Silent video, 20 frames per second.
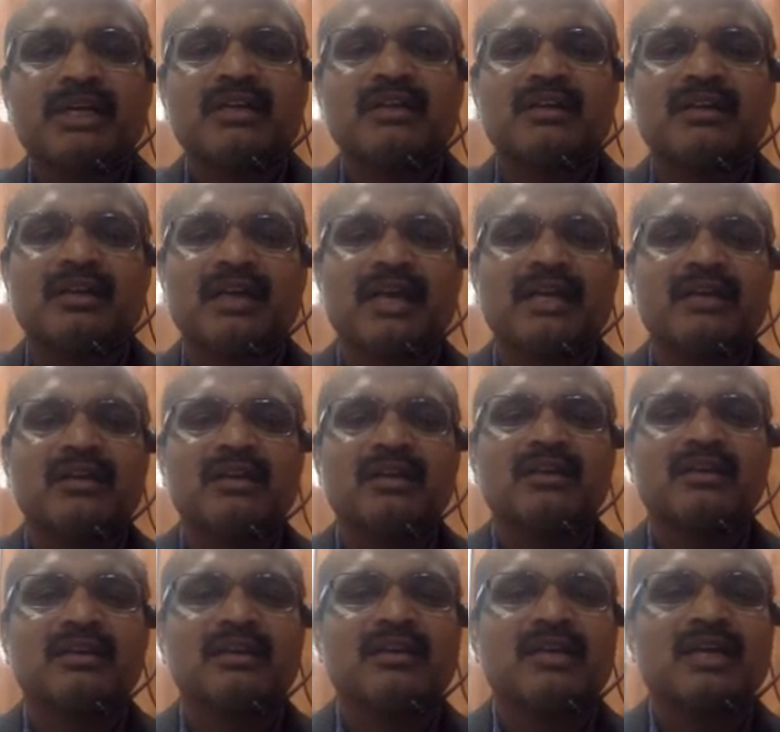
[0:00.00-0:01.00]
in
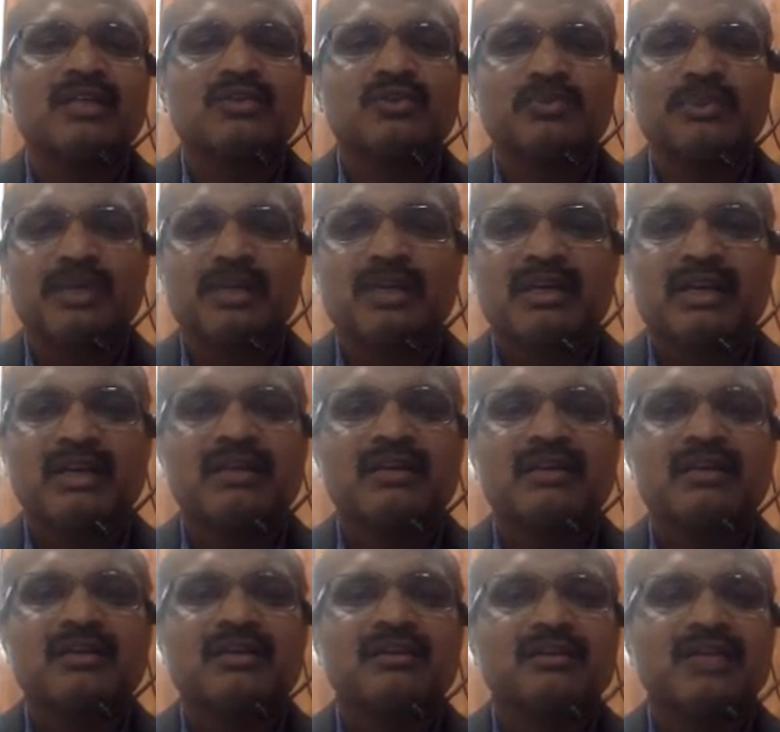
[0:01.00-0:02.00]
writing, it has to be in
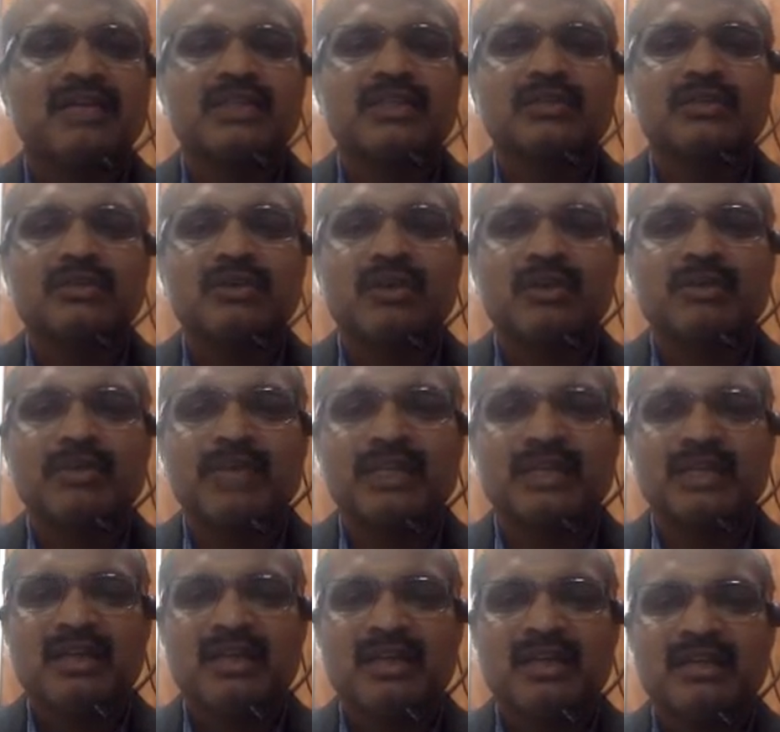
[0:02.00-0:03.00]
writing. There should not be
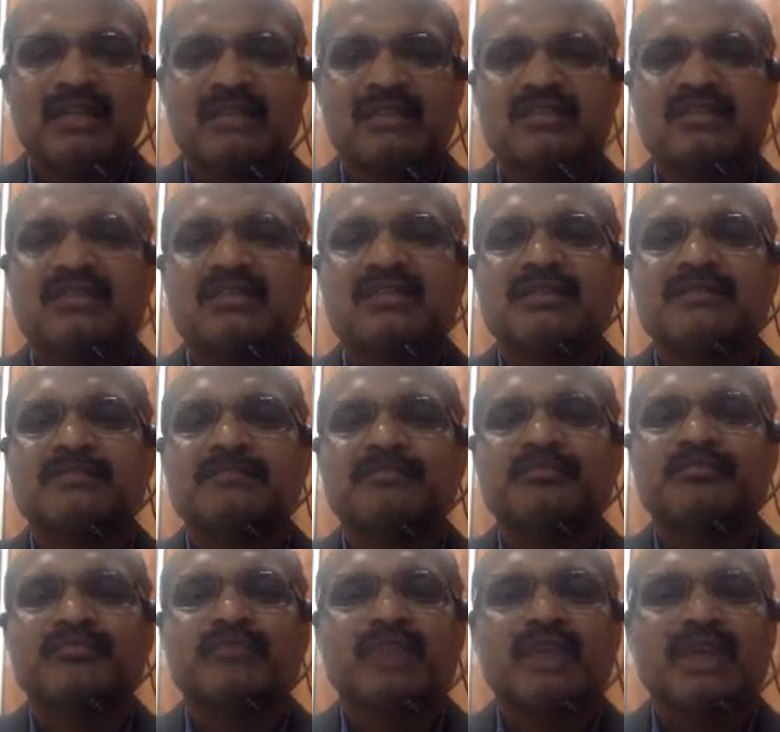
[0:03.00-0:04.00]
any conditions.
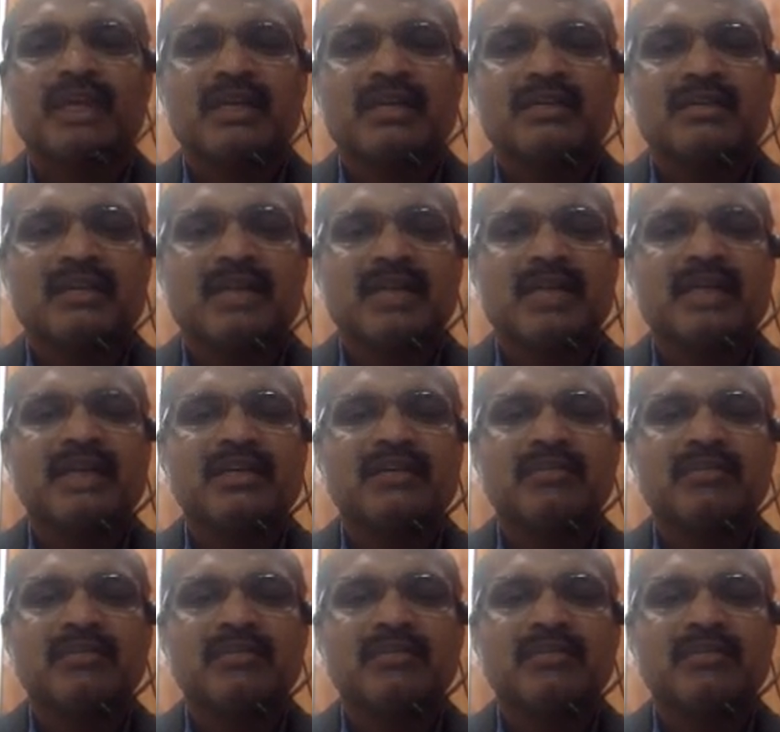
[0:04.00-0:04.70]
It is signed